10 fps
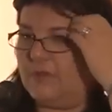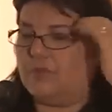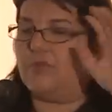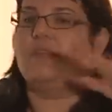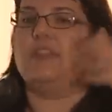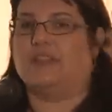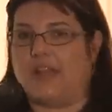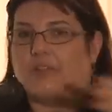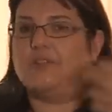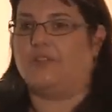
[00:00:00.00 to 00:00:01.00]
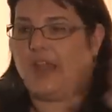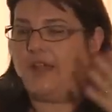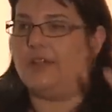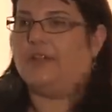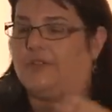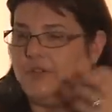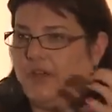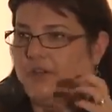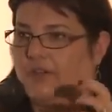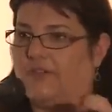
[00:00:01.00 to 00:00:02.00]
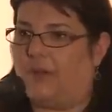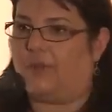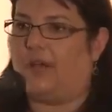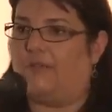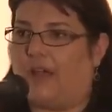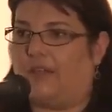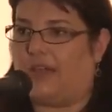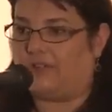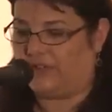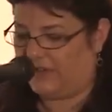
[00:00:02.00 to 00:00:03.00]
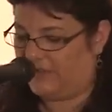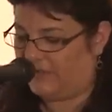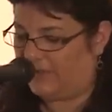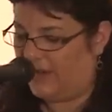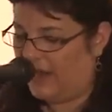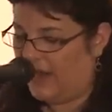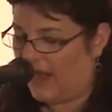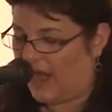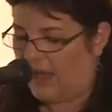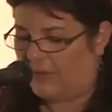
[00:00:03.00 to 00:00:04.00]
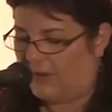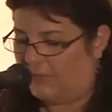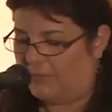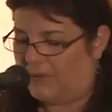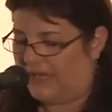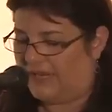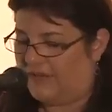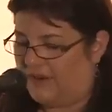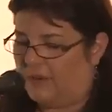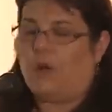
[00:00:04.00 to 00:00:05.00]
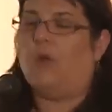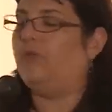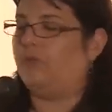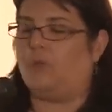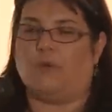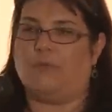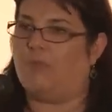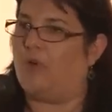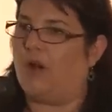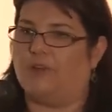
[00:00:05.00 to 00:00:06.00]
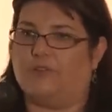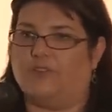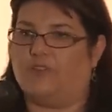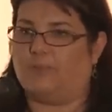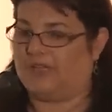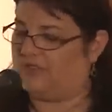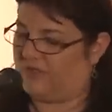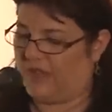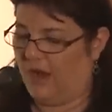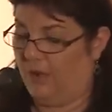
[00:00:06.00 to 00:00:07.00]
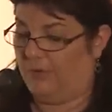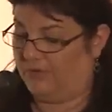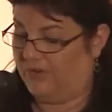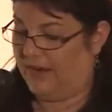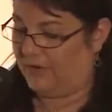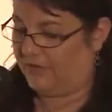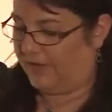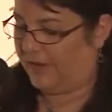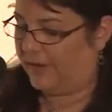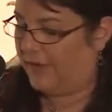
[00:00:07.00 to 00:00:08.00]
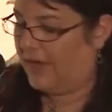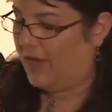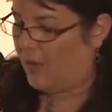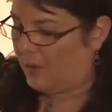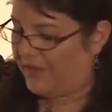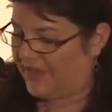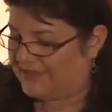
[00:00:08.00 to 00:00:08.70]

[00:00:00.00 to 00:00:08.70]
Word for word: sort of in letters and diaries and, and contemporary recollections. Um, but in their post war memoirs and speeches, they almost never do. What they